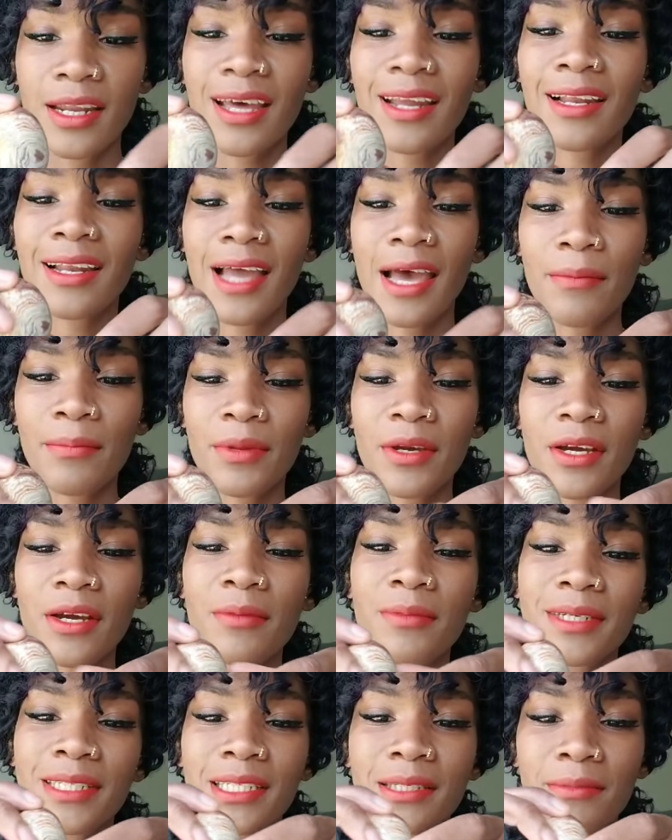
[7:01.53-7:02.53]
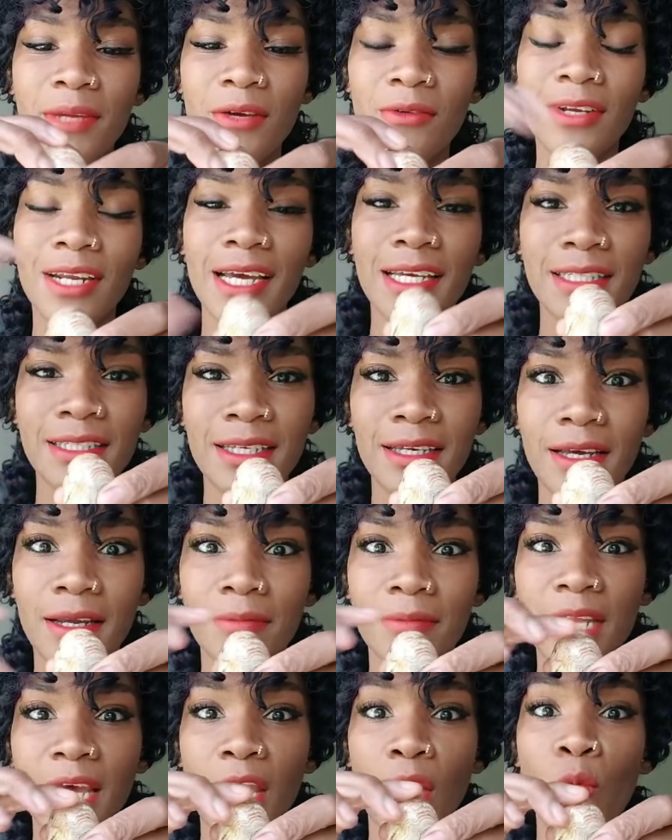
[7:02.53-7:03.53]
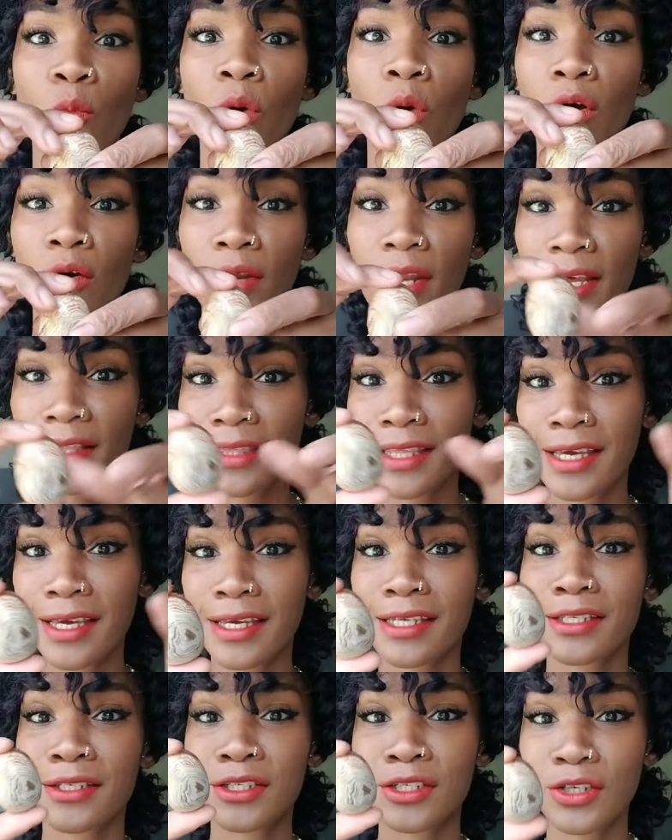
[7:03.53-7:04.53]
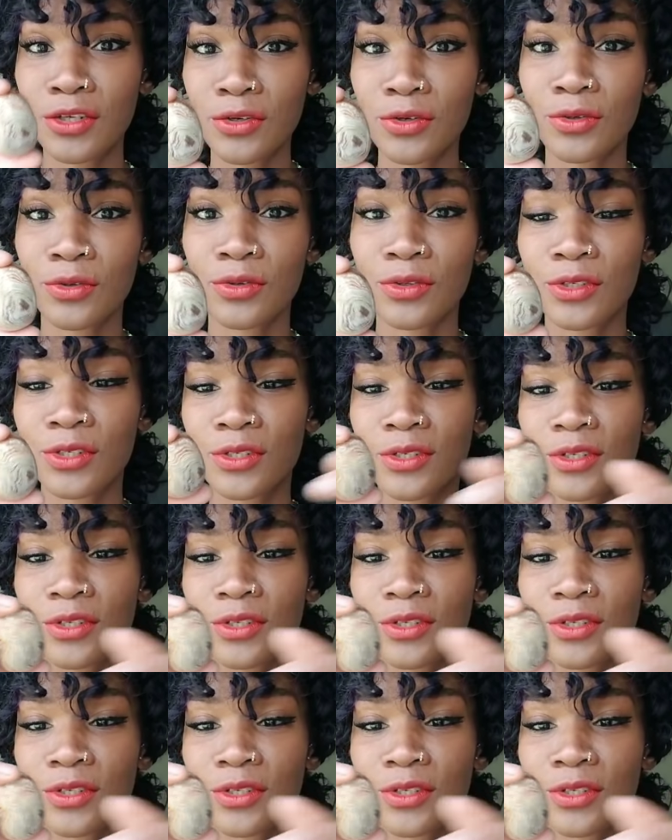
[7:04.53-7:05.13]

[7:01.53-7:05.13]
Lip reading: lot bigger, but to me, when I see it, I'm like, whoa, that thing is huge,